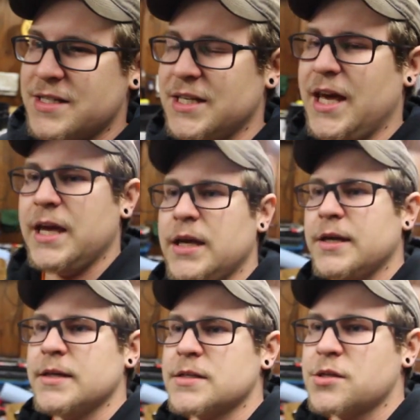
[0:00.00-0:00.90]

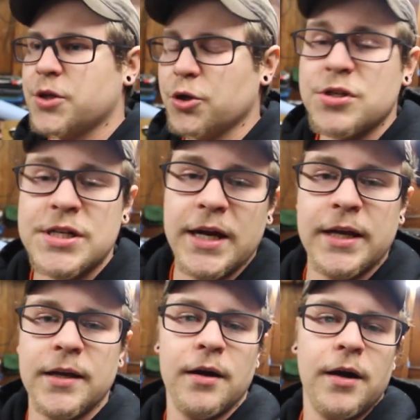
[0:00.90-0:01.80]
today is
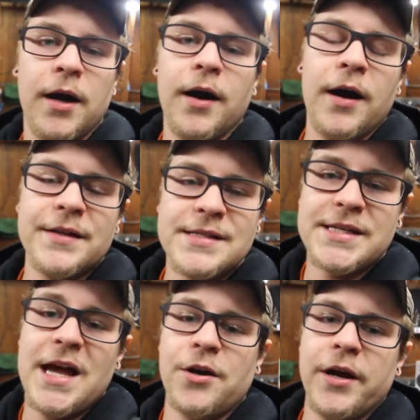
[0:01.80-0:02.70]
Thursday, on
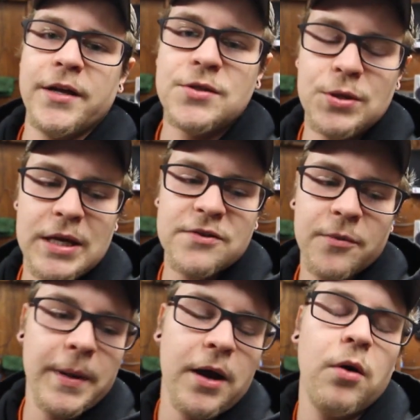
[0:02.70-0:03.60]
Saturday, 2 days
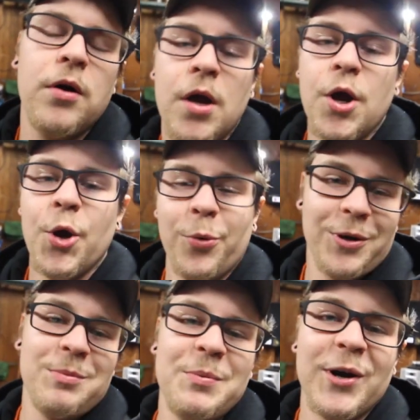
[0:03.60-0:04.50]
from now, we're
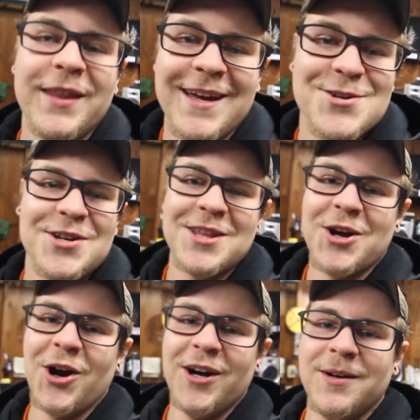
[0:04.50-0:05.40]
gonna be putting the engine in
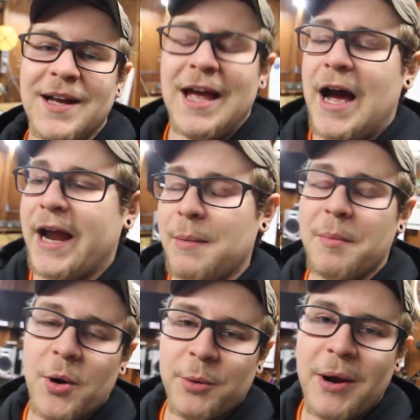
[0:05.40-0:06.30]
the car. I got
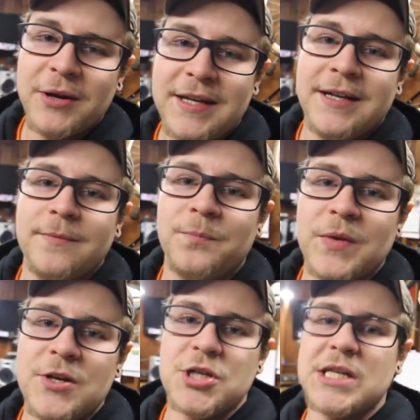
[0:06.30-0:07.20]
my motor mount kit,
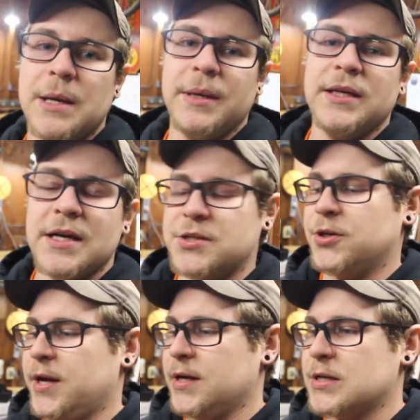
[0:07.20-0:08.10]
it just came in
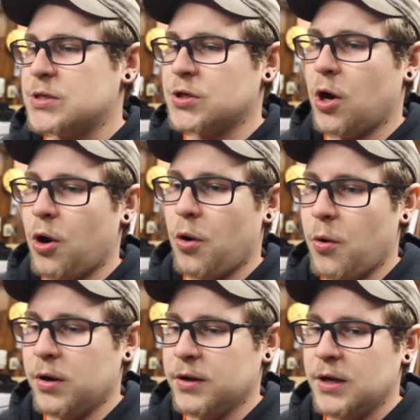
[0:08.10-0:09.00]
yesterday.
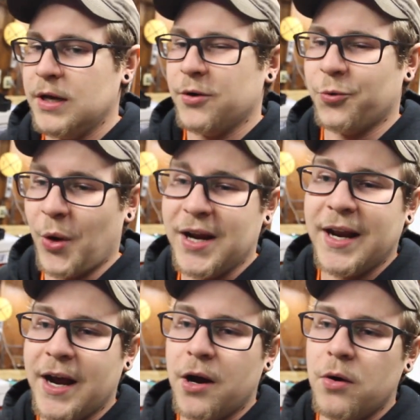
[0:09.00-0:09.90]
So right
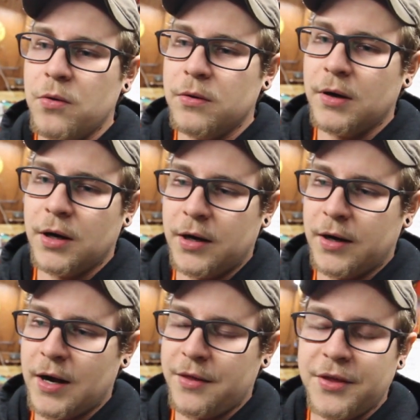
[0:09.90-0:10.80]
now,
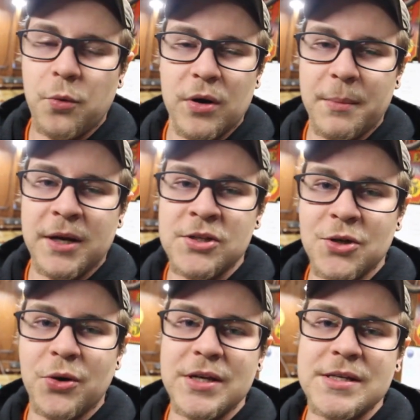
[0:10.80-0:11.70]
I think what I'm gonna
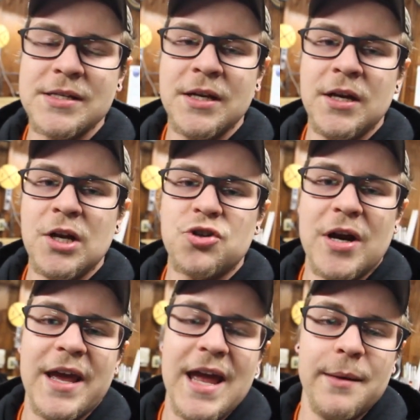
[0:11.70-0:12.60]
do is
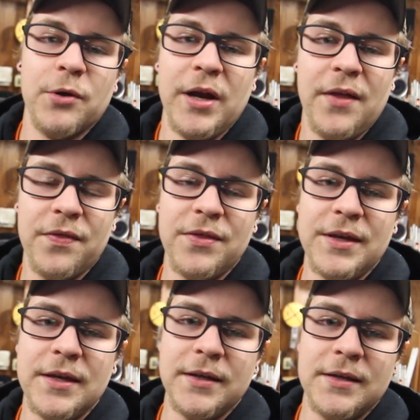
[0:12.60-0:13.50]
try to hammer in
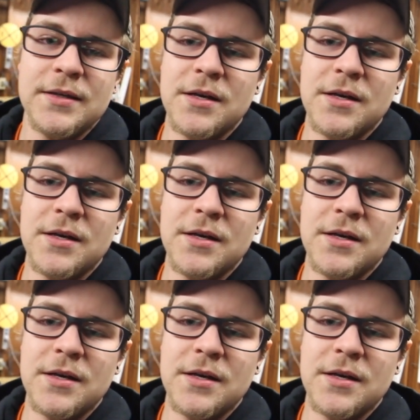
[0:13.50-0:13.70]
the